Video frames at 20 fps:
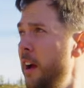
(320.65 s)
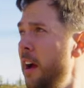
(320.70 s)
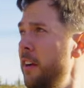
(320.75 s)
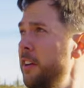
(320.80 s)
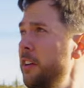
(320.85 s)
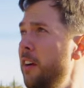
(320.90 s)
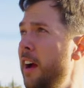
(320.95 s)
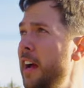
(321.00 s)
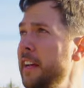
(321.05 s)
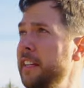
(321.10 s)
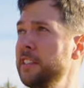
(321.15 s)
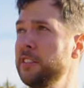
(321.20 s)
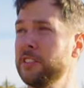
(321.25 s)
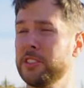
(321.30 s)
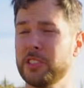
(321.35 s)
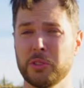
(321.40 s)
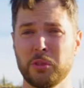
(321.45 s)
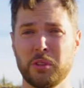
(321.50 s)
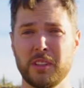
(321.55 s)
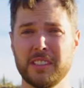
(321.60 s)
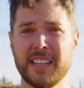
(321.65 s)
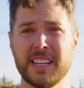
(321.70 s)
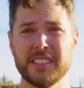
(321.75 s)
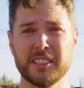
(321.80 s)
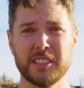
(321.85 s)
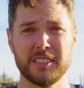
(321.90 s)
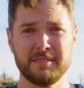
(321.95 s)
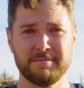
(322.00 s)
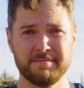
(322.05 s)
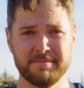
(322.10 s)
you're out here hiking the Sonoran
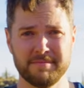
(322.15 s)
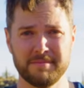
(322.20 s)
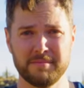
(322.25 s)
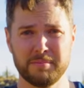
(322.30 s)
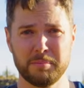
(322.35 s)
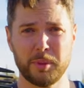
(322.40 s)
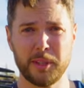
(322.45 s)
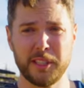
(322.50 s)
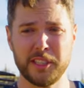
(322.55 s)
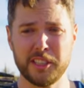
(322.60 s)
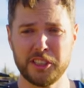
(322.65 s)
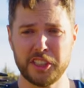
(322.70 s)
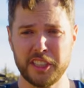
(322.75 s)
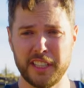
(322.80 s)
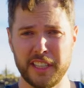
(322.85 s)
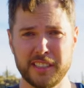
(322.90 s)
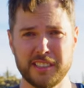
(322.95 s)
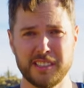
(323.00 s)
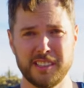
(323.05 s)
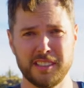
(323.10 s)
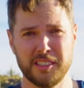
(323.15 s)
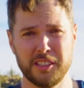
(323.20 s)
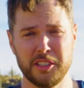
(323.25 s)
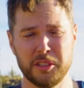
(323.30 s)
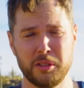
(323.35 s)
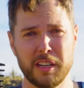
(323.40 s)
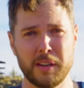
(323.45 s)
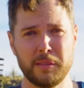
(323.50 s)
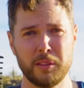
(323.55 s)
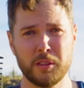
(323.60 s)
Desert, pretty good chance you
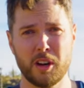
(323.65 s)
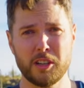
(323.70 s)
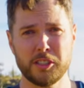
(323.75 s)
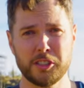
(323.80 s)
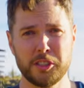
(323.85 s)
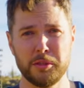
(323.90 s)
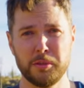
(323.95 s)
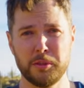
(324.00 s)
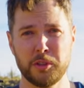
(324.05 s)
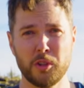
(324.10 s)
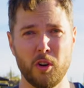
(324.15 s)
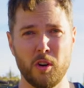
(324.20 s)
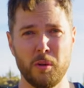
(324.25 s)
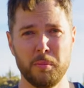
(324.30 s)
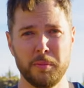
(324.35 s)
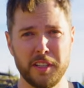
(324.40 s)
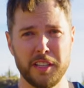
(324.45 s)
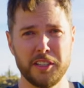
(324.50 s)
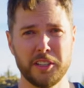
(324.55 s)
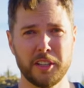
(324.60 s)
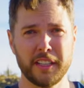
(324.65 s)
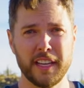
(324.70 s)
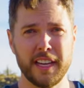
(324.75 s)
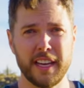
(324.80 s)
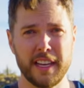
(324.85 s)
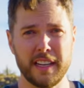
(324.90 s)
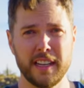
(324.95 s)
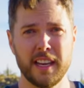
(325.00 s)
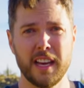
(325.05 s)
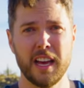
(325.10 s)
don't have a large tooth comb in your
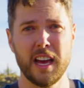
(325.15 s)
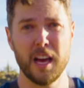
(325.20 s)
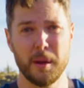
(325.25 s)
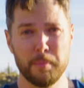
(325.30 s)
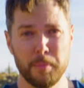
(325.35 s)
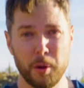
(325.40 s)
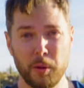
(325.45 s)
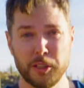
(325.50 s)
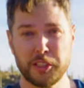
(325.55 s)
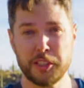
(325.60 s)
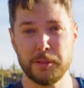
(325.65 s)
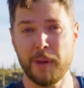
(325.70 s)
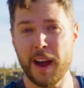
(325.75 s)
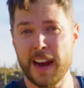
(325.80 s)
kit. But what you